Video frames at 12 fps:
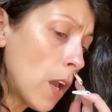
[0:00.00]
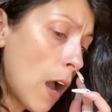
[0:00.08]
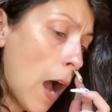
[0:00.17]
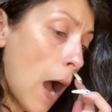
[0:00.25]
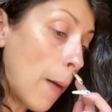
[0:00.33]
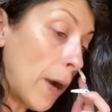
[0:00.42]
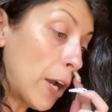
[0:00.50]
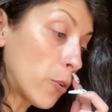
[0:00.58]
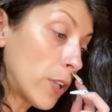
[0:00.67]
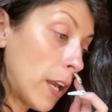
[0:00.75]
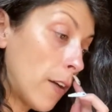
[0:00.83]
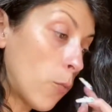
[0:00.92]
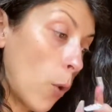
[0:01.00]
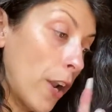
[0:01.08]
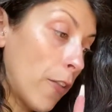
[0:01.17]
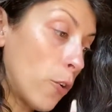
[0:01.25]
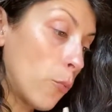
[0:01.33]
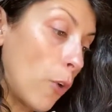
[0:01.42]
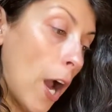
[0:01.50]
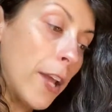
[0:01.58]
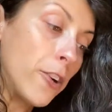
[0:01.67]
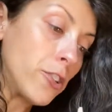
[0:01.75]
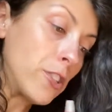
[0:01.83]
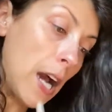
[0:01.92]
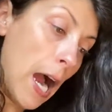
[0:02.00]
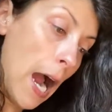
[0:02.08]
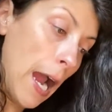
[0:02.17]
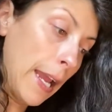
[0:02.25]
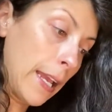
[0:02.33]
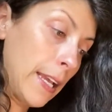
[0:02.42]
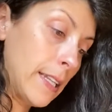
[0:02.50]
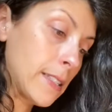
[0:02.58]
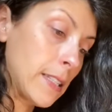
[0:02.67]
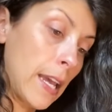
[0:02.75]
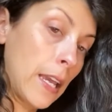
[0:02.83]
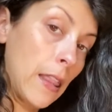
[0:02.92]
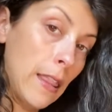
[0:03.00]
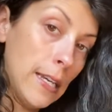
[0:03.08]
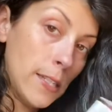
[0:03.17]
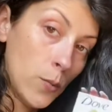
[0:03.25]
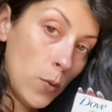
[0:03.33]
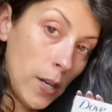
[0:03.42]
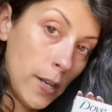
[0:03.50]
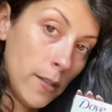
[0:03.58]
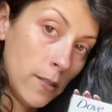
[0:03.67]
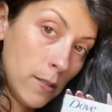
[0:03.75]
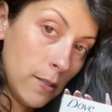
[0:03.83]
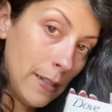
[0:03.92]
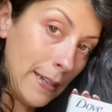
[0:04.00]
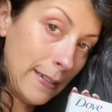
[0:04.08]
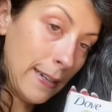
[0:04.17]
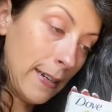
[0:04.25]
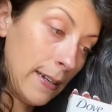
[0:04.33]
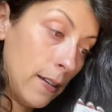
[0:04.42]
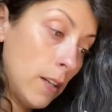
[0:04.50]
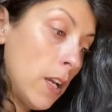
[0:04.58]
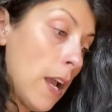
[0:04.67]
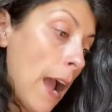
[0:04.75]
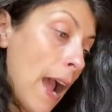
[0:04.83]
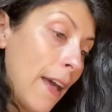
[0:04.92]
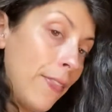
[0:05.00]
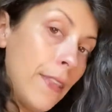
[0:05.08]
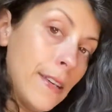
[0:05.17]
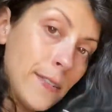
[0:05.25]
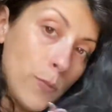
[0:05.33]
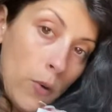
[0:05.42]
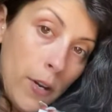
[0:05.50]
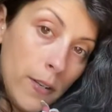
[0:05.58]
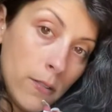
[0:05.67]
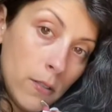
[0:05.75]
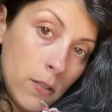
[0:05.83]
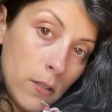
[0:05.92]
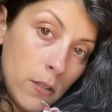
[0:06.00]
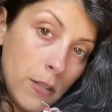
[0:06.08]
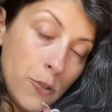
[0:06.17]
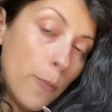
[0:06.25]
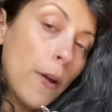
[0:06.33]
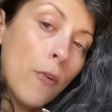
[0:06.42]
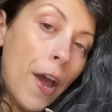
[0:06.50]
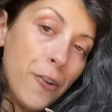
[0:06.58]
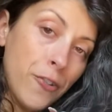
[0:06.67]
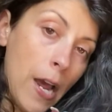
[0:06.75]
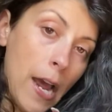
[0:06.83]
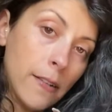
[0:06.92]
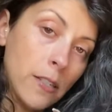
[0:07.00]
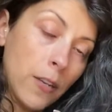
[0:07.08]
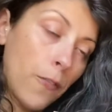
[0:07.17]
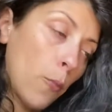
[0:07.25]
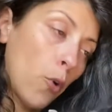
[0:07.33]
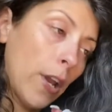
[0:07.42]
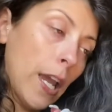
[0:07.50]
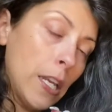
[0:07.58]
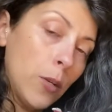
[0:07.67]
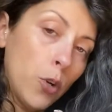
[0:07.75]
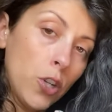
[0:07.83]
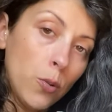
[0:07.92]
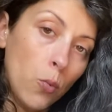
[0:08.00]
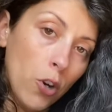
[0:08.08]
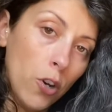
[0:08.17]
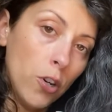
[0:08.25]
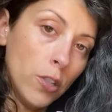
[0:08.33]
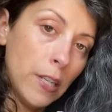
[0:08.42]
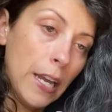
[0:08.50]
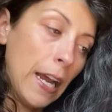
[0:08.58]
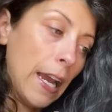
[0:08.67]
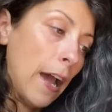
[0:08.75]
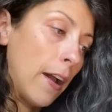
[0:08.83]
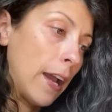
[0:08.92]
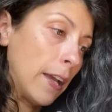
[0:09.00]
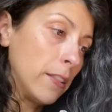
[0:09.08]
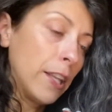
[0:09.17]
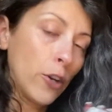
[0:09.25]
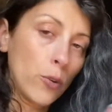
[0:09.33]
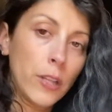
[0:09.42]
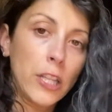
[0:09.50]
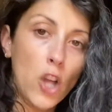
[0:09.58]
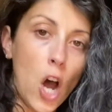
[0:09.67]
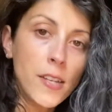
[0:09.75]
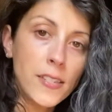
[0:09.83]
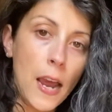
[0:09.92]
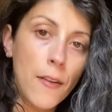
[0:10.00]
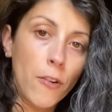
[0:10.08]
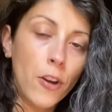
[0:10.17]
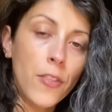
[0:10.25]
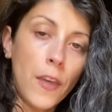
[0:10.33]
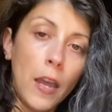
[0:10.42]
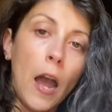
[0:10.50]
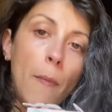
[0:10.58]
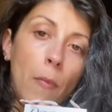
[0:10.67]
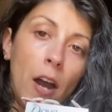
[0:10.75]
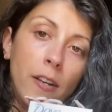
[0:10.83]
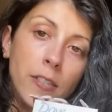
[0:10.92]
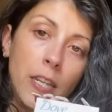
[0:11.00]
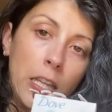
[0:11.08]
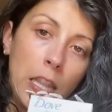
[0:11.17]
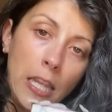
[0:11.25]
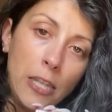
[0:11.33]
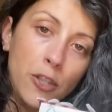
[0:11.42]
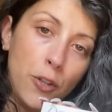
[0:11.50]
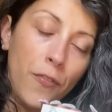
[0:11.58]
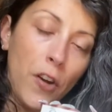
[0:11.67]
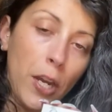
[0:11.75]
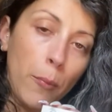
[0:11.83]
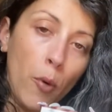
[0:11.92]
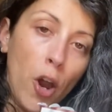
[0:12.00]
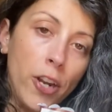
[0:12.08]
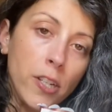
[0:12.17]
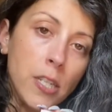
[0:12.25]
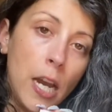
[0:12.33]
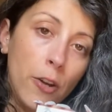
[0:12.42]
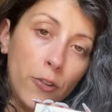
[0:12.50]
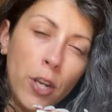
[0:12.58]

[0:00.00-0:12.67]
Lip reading: I only have one other ride or die. It's like this one, and this one. these are my ride or dies. Like if I'm going anywhere in the world and I literally lost everything, I'm hunting these 2 fucking products down.